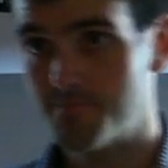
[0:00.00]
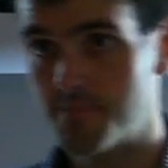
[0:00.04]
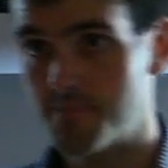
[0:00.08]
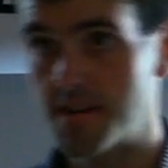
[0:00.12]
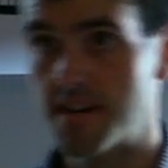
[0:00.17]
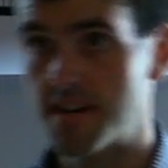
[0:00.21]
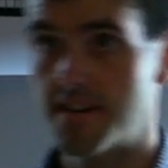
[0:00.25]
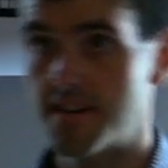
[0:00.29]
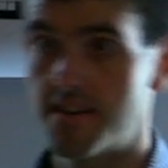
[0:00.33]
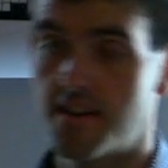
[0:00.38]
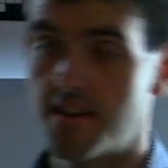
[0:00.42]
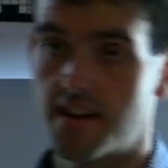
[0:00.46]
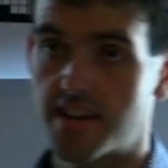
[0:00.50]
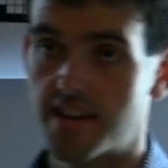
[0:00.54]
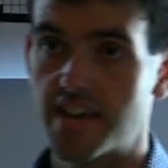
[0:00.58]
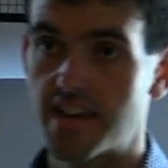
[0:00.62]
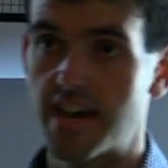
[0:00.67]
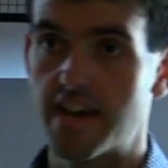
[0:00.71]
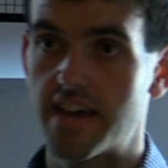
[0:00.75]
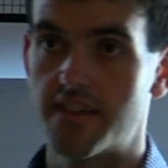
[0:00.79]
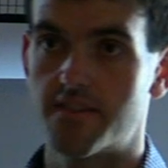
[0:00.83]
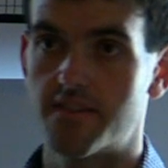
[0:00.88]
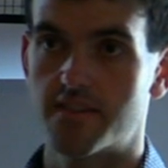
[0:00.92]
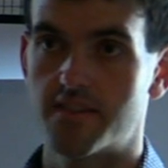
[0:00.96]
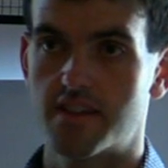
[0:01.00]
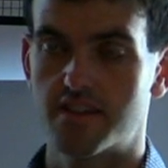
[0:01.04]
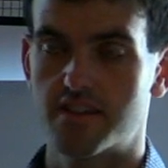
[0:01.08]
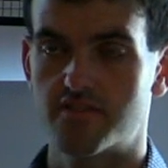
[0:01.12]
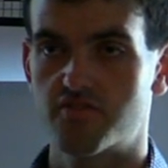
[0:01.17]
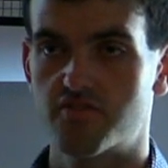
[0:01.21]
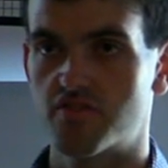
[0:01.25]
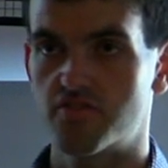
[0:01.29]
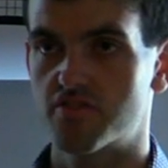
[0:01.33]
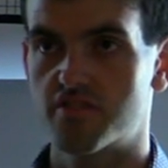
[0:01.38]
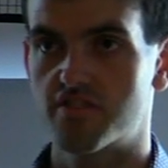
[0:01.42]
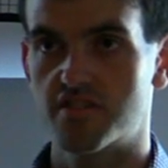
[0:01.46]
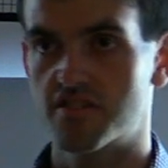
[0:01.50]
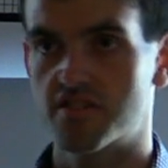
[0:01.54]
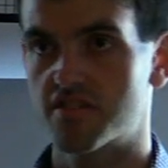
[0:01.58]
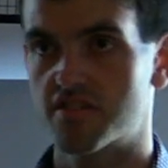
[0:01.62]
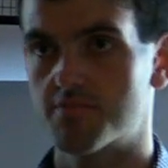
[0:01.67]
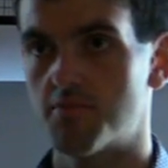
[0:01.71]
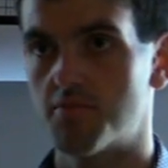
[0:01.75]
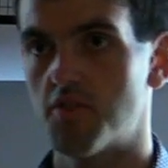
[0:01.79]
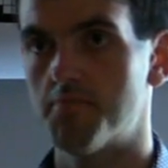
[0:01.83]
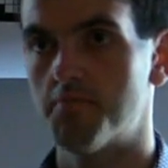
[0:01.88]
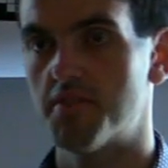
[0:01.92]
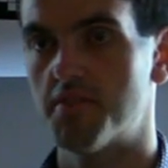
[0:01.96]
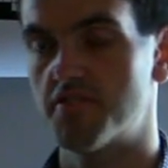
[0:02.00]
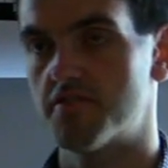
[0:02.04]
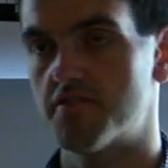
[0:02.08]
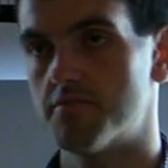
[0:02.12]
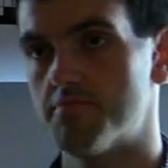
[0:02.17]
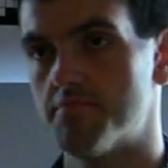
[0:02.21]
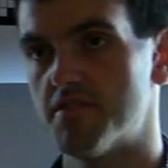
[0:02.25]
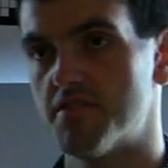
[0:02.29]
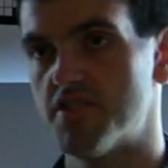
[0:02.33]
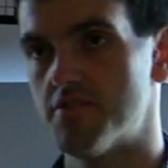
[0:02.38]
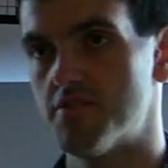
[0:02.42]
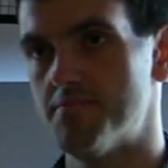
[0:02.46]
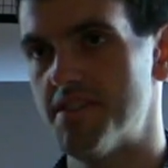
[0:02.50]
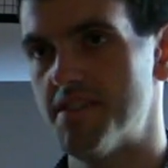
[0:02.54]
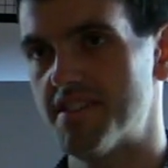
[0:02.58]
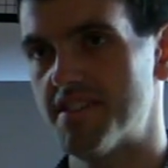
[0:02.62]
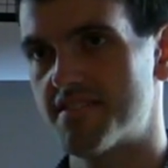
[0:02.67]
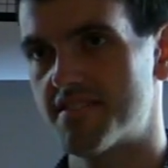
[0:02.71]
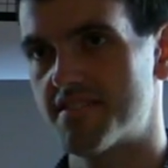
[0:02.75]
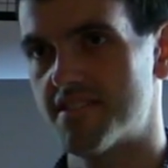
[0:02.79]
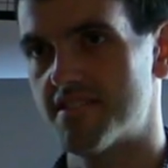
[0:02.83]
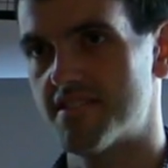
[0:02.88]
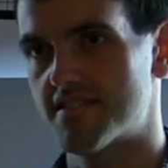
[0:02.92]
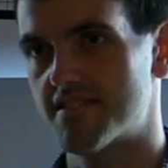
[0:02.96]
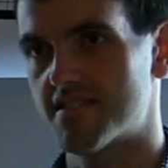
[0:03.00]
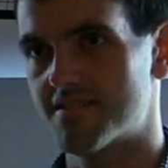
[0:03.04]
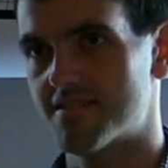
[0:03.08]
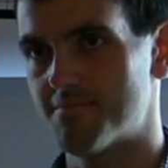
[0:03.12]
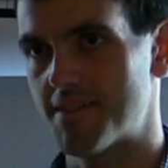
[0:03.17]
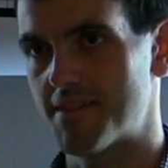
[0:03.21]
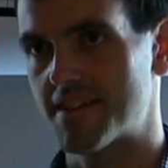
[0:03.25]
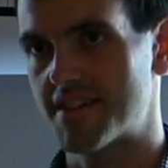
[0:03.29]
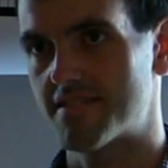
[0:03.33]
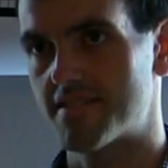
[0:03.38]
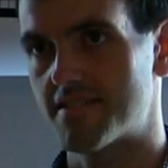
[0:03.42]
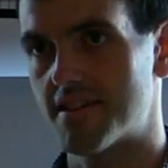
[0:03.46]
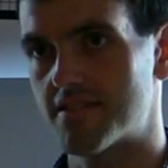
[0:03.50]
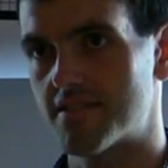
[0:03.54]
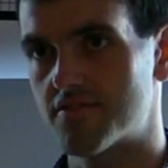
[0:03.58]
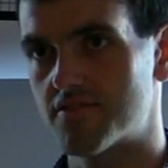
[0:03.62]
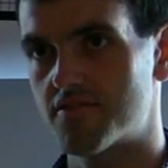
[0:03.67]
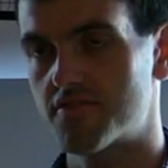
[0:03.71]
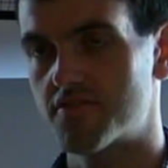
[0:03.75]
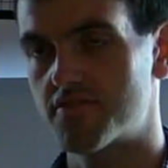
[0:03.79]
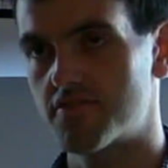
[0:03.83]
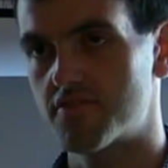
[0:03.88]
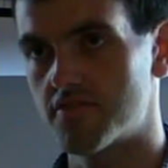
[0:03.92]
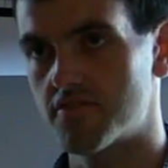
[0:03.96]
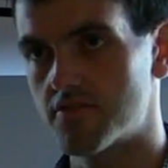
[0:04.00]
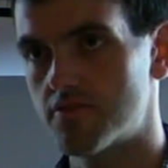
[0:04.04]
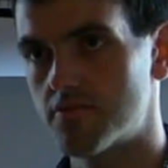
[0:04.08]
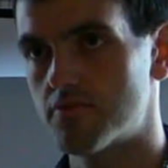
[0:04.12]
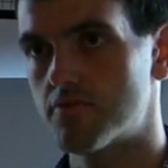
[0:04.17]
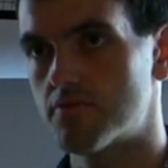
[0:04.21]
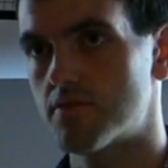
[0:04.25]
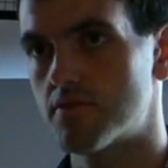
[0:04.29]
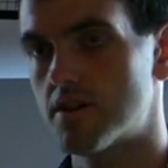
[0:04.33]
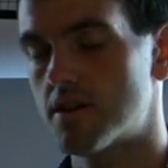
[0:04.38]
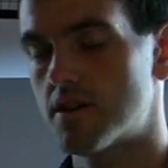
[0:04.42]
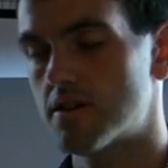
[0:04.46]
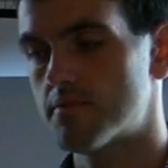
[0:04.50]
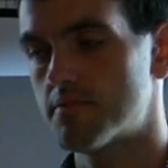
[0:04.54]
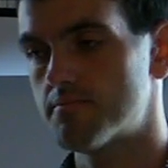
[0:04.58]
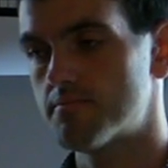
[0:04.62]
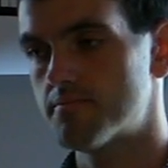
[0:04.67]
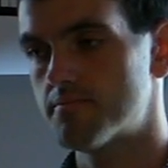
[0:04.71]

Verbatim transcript: but again, it's just such a small part of the player base that it doesn't make sense to um,